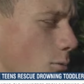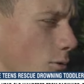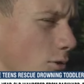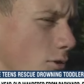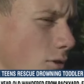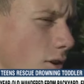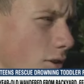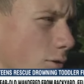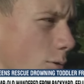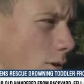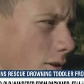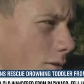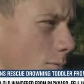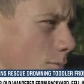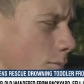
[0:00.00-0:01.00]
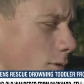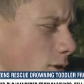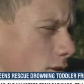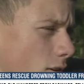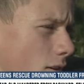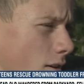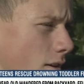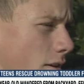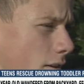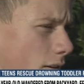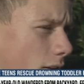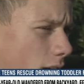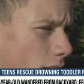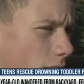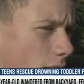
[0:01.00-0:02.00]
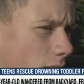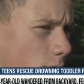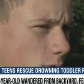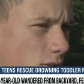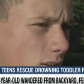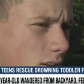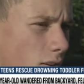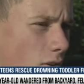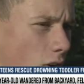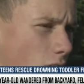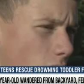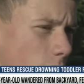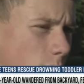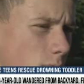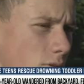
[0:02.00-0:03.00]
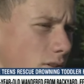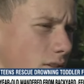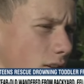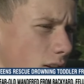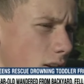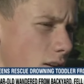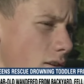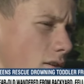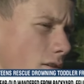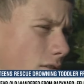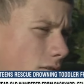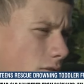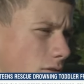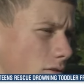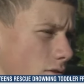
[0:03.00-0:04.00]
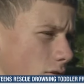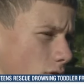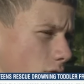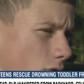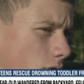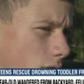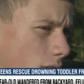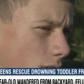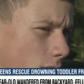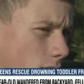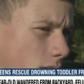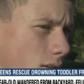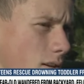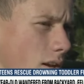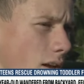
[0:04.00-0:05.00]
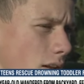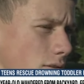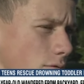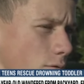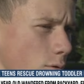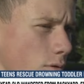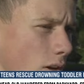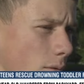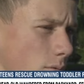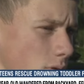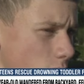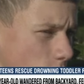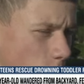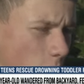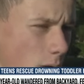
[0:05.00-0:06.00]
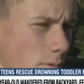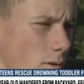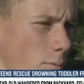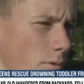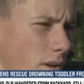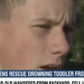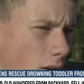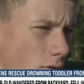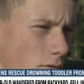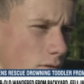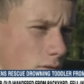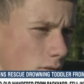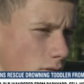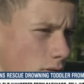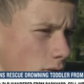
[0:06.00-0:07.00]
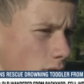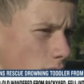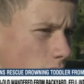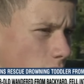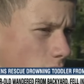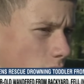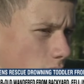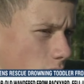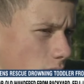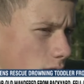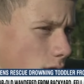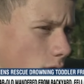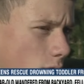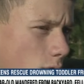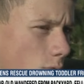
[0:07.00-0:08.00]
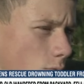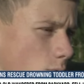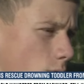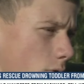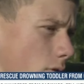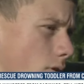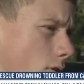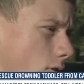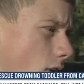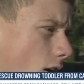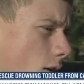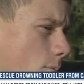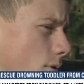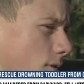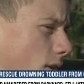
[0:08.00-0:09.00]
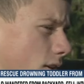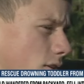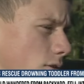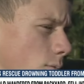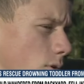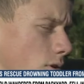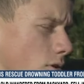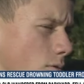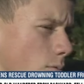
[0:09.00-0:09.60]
a whole bunch of ducks around him, and we seen arms in the air, and, you know, and we seen heads a few times. He was bobbing up and down a lot. So we got up as fast as we